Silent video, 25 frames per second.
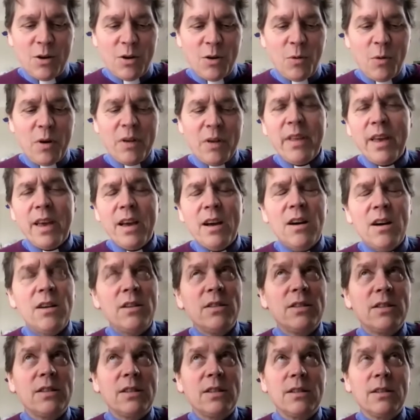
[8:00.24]
Or when they
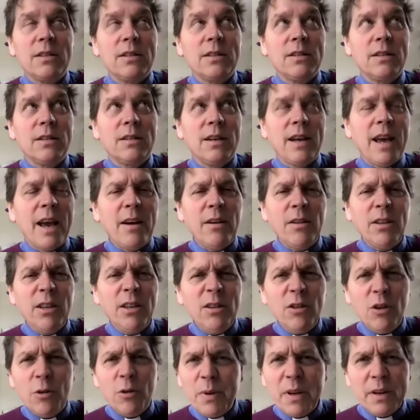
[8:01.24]
ask, how can
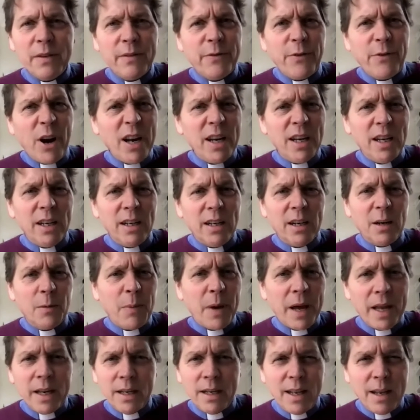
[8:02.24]
you not be afraid in a
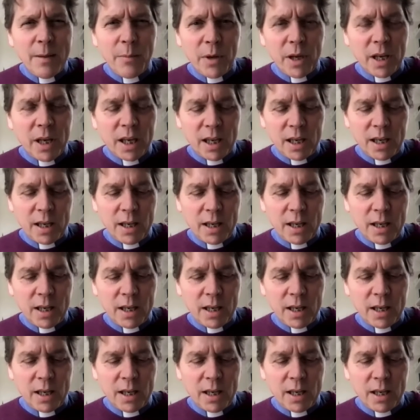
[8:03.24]
pandemic?